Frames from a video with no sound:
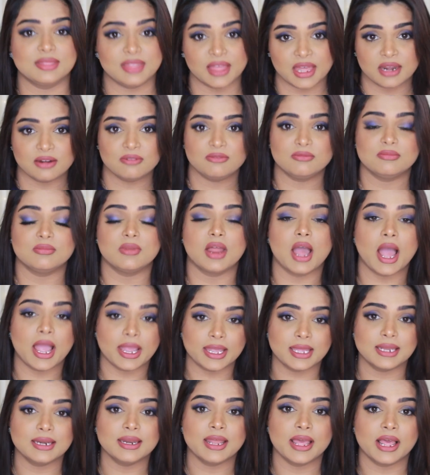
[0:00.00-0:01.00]
then I
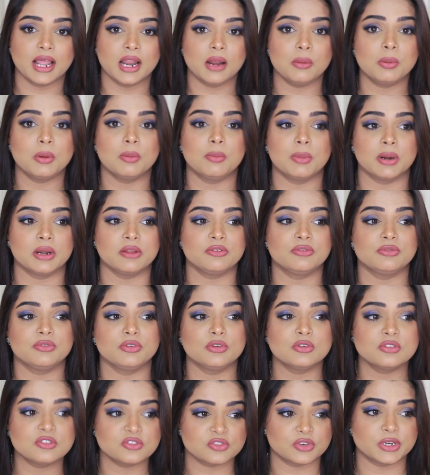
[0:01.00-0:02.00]
can help. But if
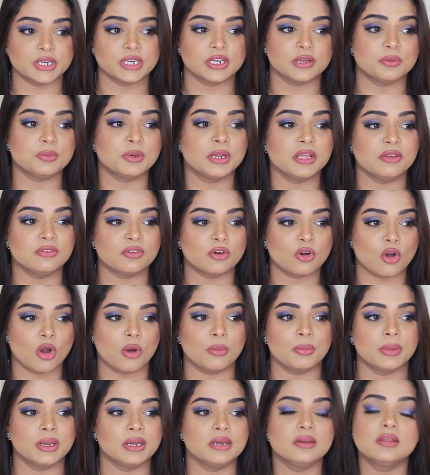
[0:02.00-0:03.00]
you straight up leave a
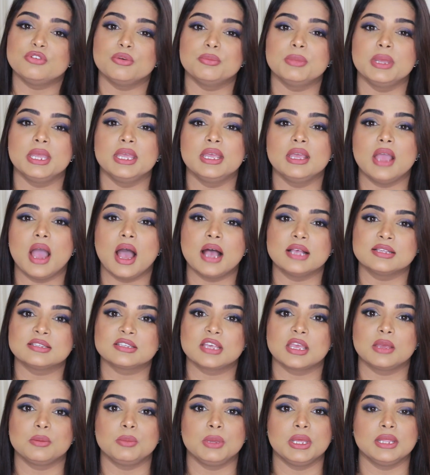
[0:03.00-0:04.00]
comment for me
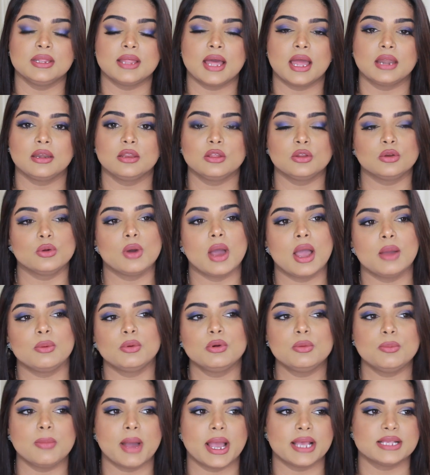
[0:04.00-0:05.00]
asking me that, I
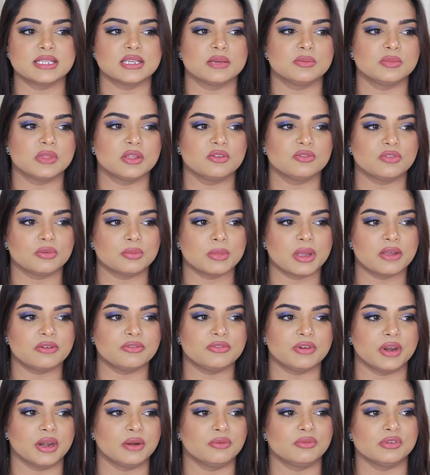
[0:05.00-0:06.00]
want to buy something for my
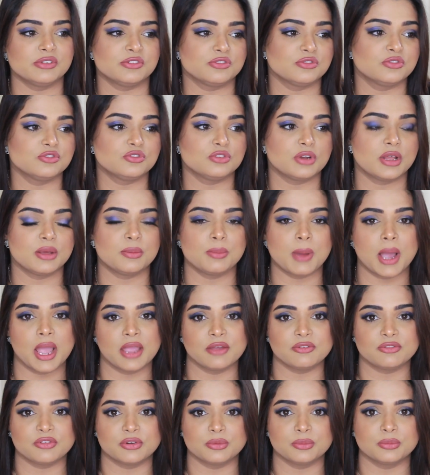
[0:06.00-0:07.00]
friend, which one should I buy
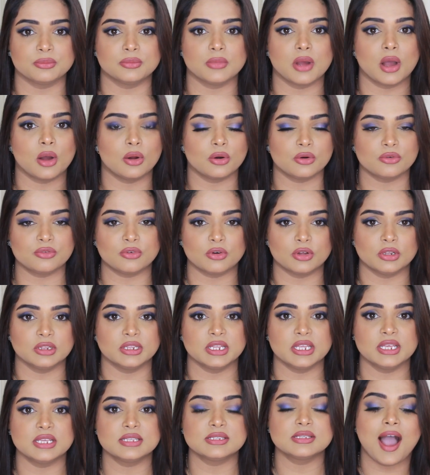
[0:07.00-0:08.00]
from out of all
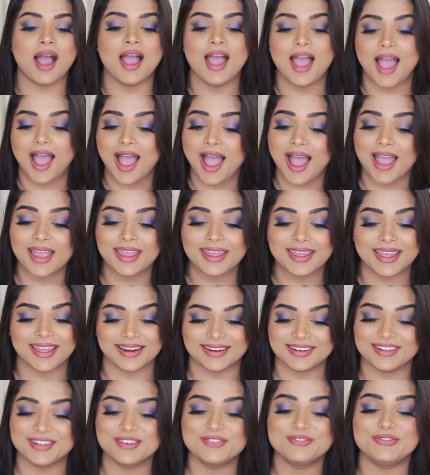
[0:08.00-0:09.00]
these? I
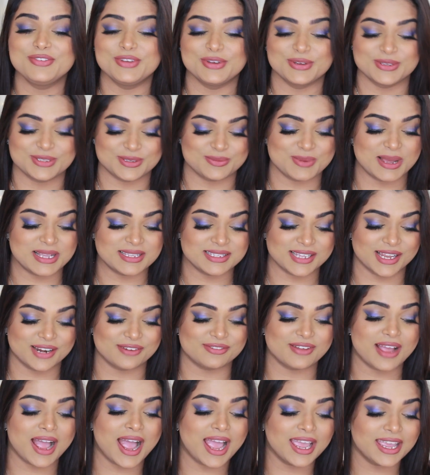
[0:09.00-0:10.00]
get confused
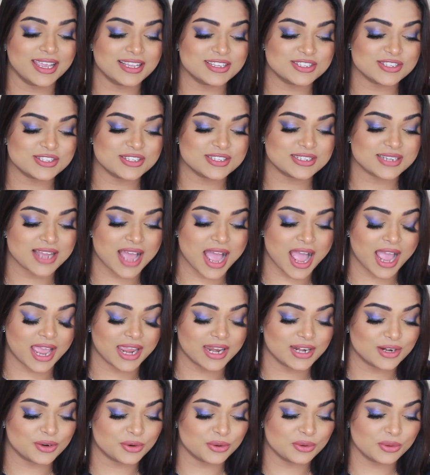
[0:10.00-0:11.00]
myself.
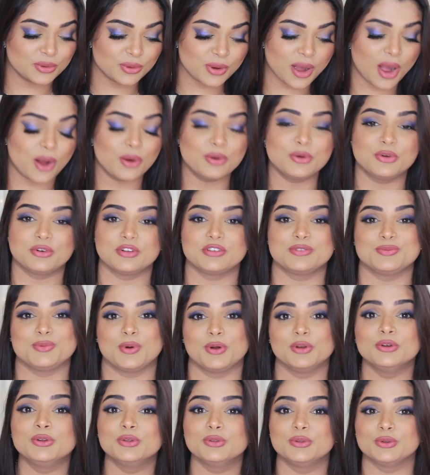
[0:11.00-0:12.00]
I don't know how to
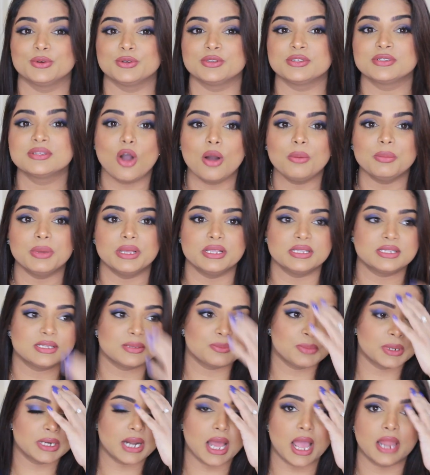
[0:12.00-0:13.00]
respond to those comments,
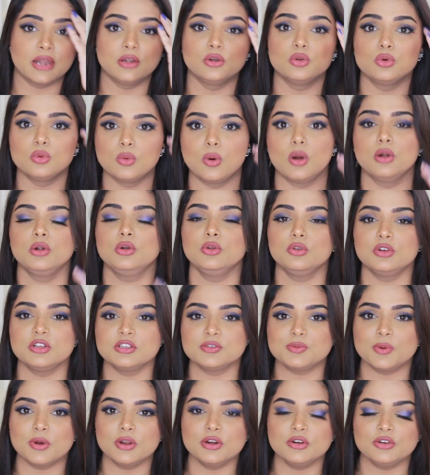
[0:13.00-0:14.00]
but I do want to
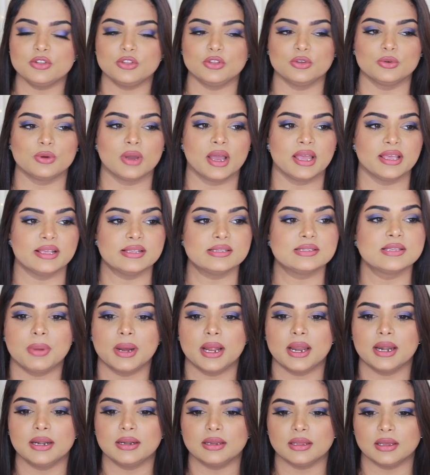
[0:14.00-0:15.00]
respond to you guys.
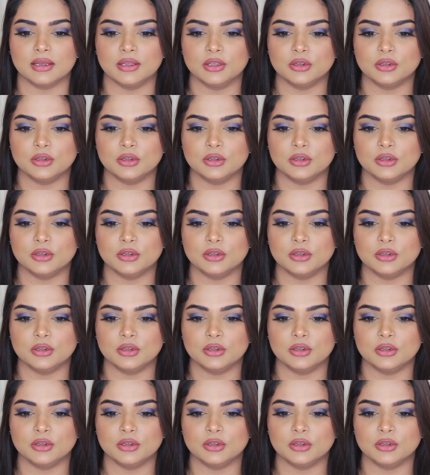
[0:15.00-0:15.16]
But